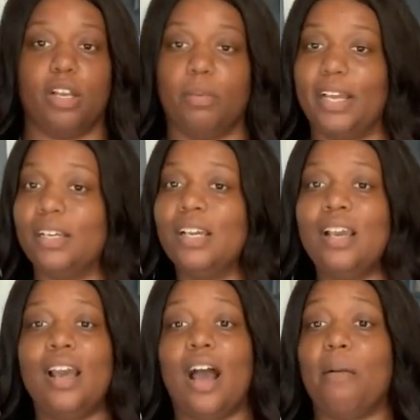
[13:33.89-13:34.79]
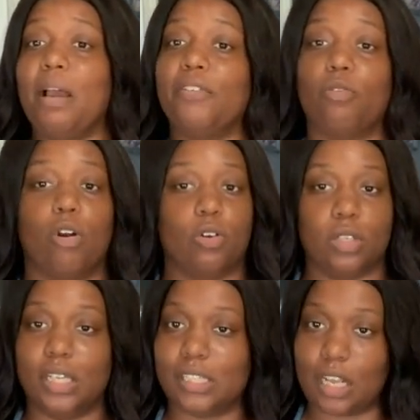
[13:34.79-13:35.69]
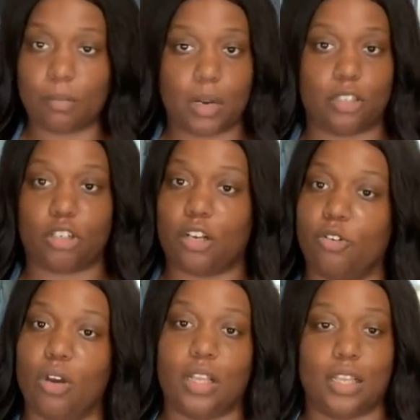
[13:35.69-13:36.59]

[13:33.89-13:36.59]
I'm like, I'm having to roll this. I'm not trying to do all that.